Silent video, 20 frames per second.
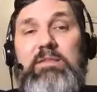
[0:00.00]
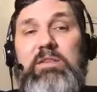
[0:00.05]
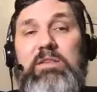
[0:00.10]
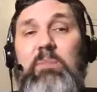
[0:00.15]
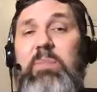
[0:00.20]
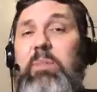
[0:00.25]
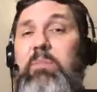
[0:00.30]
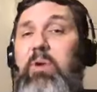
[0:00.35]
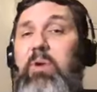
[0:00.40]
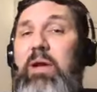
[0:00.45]
And
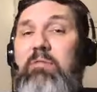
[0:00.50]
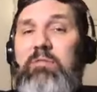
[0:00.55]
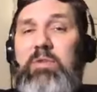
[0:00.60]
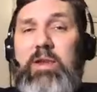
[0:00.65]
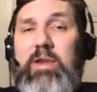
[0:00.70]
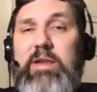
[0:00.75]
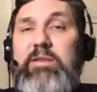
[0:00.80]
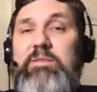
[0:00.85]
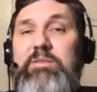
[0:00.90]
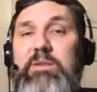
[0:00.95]
some people
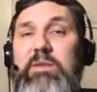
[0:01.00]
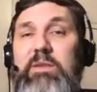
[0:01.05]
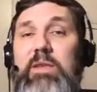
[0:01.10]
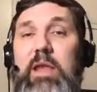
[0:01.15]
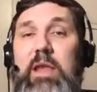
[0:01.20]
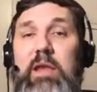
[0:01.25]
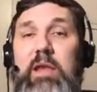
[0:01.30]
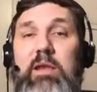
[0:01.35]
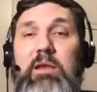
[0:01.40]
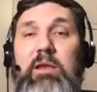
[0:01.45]
have needs
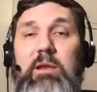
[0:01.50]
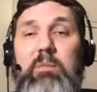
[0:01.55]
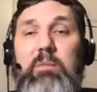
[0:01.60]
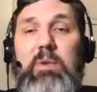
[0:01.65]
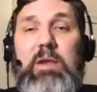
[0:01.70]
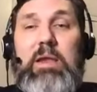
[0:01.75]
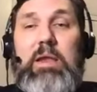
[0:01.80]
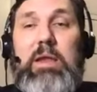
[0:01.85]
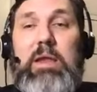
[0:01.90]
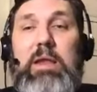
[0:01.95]
today,
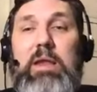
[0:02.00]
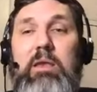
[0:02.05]
amen.